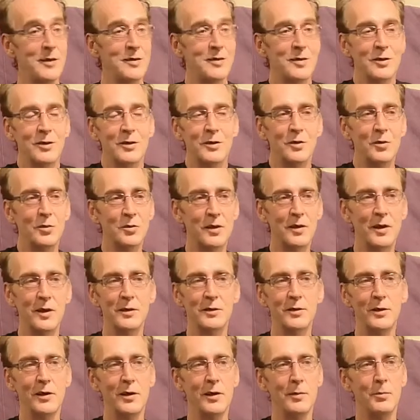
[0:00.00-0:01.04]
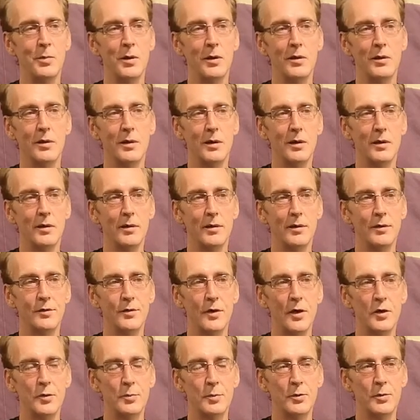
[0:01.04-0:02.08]
maybe it's just because it was a nice day, but
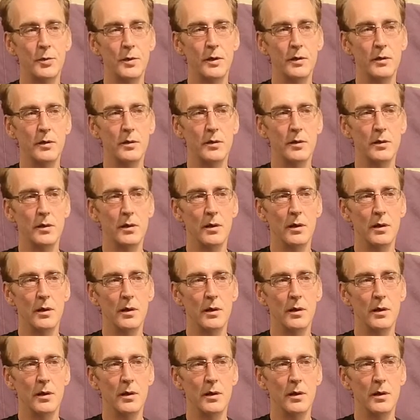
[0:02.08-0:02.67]
the stretch between